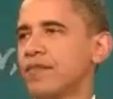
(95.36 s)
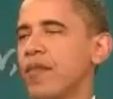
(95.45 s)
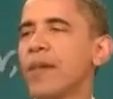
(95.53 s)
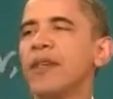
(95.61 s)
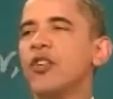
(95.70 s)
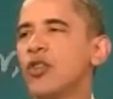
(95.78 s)

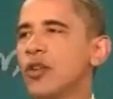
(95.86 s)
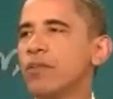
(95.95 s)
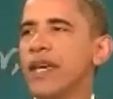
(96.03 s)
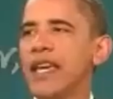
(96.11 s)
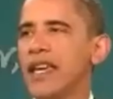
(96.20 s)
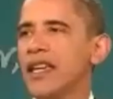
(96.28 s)
Maybe you could
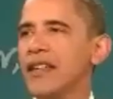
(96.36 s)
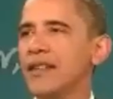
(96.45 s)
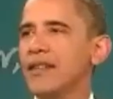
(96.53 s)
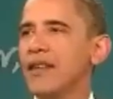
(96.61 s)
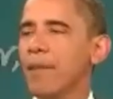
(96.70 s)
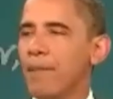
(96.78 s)
be
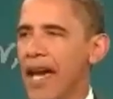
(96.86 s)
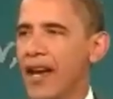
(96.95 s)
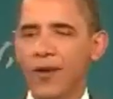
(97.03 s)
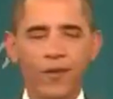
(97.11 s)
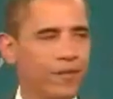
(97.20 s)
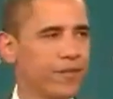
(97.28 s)
a
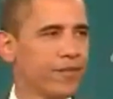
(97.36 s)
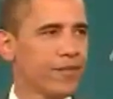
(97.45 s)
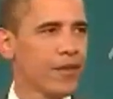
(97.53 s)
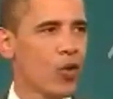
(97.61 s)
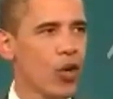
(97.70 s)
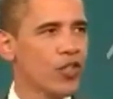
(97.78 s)
mayor
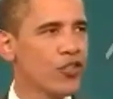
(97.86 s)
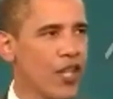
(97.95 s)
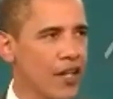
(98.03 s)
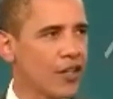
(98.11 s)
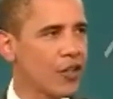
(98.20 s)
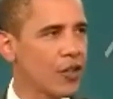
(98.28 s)
or a
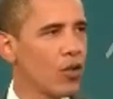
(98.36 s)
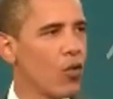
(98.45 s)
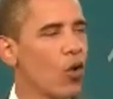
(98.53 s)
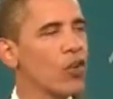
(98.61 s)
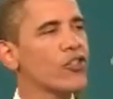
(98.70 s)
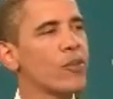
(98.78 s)
senator
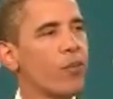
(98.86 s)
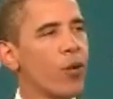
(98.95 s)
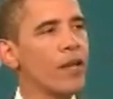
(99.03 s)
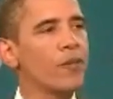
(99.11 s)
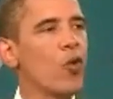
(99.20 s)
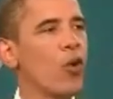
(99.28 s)
or a
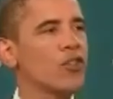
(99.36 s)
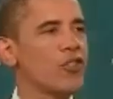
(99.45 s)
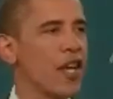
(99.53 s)
Supreme Court